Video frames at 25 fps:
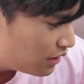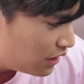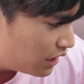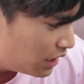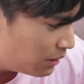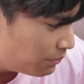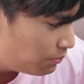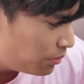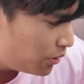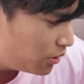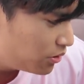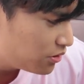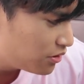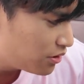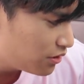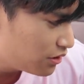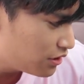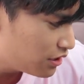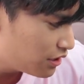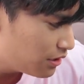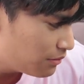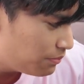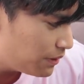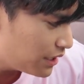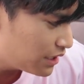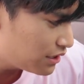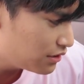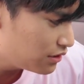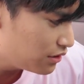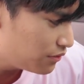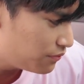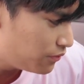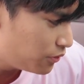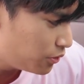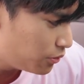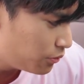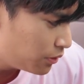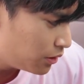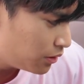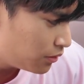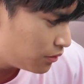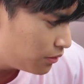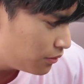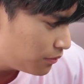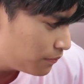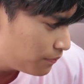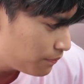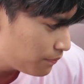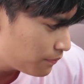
it bolts onto the passenger footwell